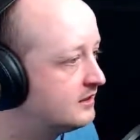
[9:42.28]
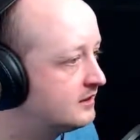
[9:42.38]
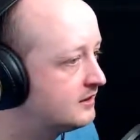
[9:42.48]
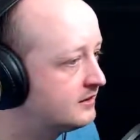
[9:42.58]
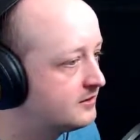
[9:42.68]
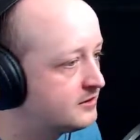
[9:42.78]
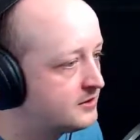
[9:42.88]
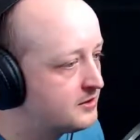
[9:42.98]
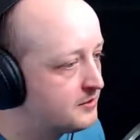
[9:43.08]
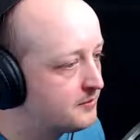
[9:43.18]

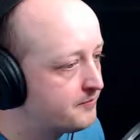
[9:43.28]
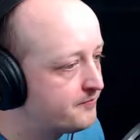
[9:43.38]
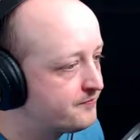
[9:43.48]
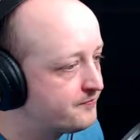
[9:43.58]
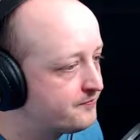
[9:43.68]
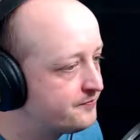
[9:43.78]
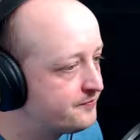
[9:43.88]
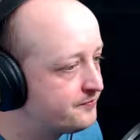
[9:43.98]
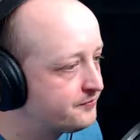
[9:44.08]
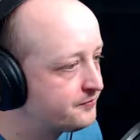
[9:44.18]

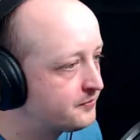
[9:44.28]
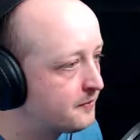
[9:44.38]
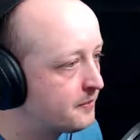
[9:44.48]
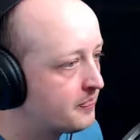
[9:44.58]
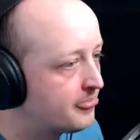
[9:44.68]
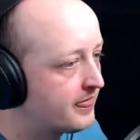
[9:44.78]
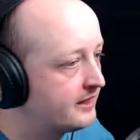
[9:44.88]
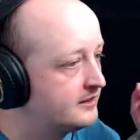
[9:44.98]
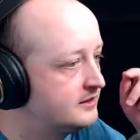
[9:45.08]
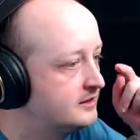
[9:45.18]

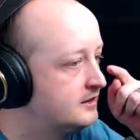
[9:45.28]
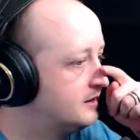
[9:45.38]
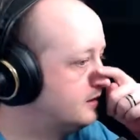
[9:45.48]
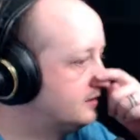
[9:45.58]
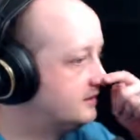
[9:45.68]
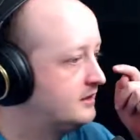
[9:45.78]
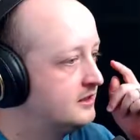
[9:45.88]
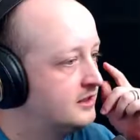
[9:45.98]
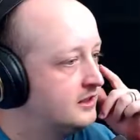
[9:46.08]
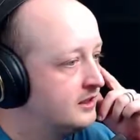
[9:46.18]

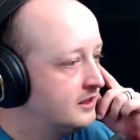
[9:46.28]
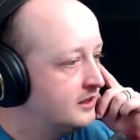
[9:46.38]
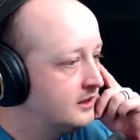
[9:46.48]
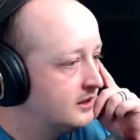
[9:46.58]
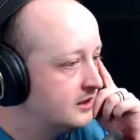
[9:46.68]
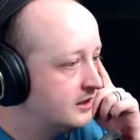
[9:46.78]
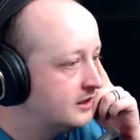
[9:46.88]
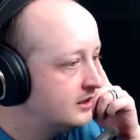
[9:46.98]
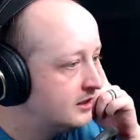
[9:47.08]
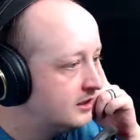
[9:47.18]

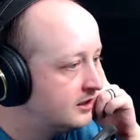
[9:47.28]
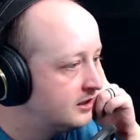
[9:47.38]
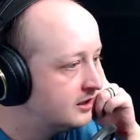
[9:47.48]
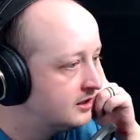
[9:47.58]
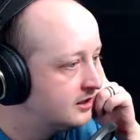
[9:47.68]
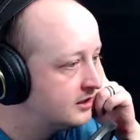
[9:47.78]
No one is speaking in this clip.